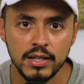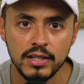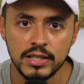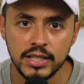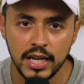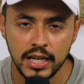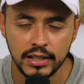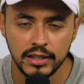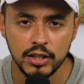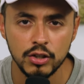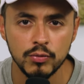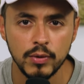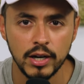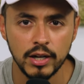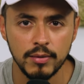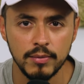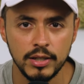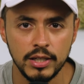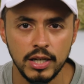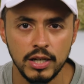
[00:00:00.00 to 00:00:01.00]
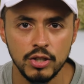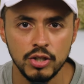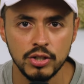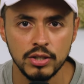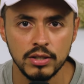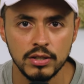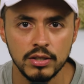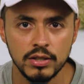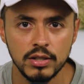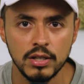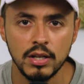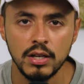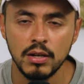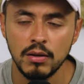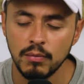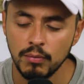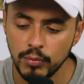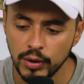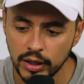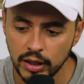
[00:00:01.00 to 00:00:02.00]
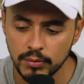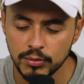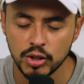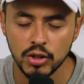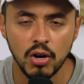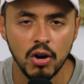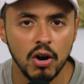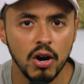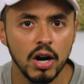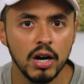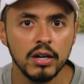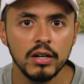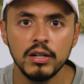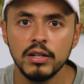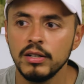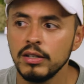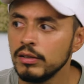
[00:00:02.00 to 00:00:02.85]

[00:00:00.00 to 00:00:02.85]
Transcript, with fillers: Take these recommendations, bring them to heart,